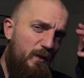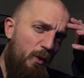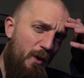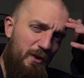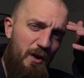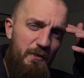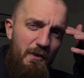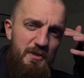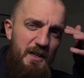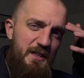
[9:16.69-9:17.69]
where it kind of
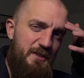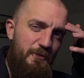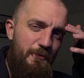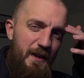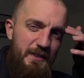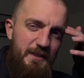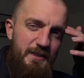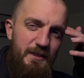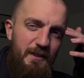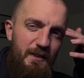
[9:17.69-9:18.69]
irritates the
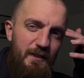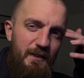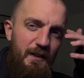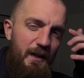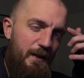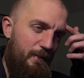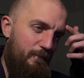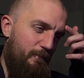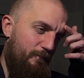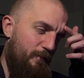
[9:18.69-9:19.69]
face.
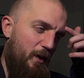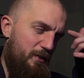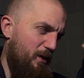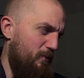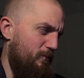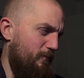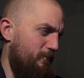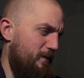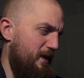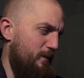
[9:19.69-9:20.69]
I don't
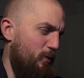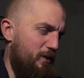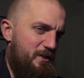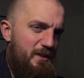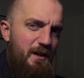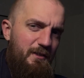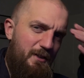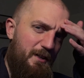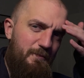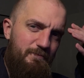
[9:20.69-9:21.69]
really want to start
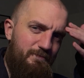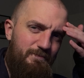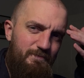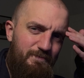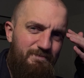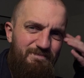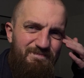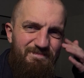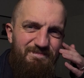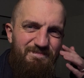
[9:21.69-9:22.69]
kind of,
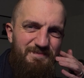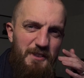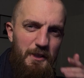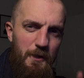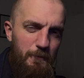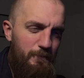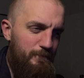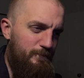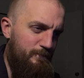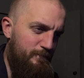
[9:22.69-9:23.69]
you know,
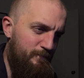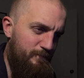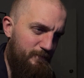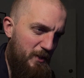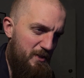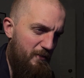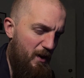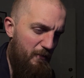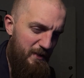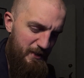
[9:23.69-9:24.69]
because
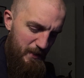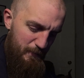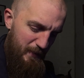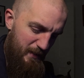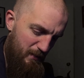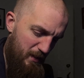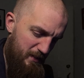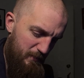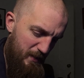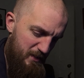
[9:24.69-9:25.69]
I ended up
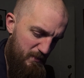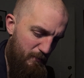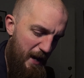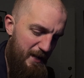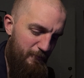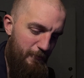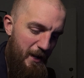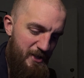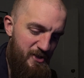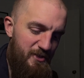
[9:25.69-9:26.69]
getting some bad
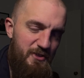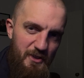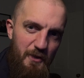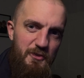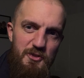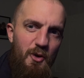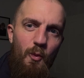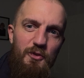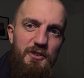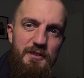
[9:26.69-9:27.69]
infections, and I've just not
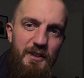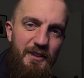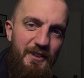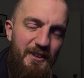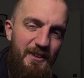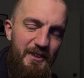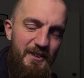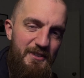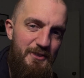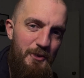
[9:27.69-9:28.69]
wanted to
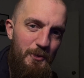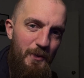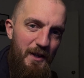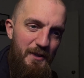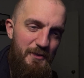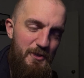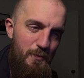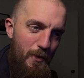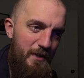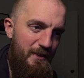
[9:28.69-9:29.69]

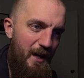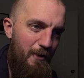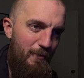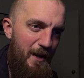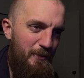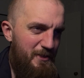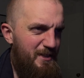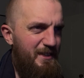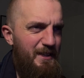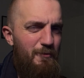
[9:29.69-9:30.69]
spread that around, because
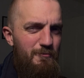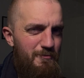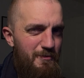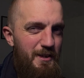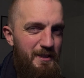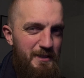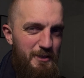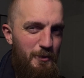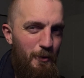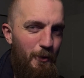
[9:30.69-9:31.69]
that can get really
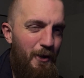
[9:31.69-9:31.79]
sore.